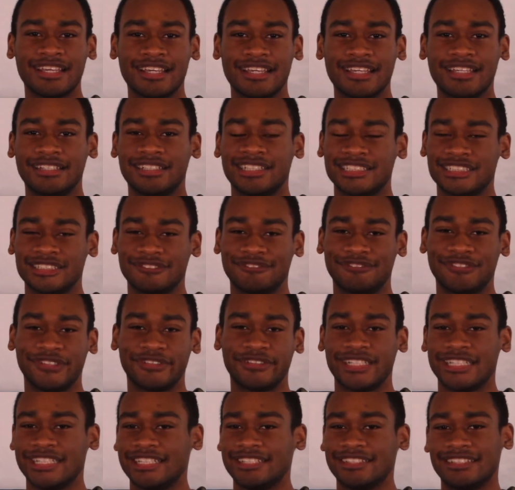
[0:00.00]
it doesn't feel
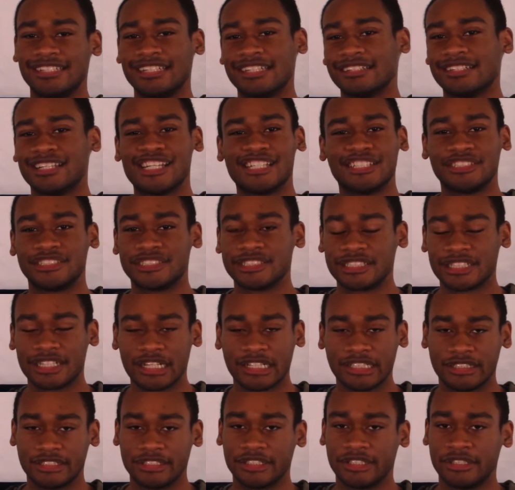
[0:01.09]
anything like
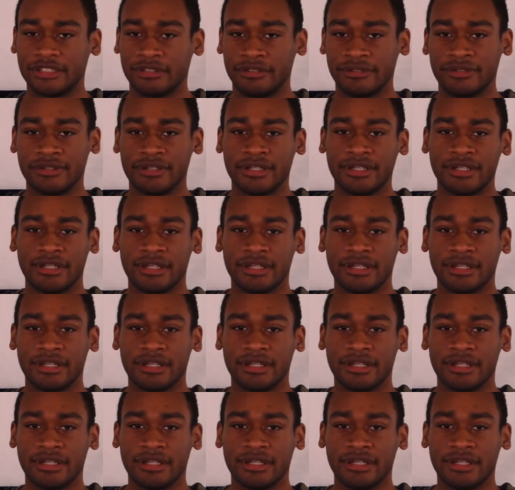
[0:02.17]
G.I. Joe.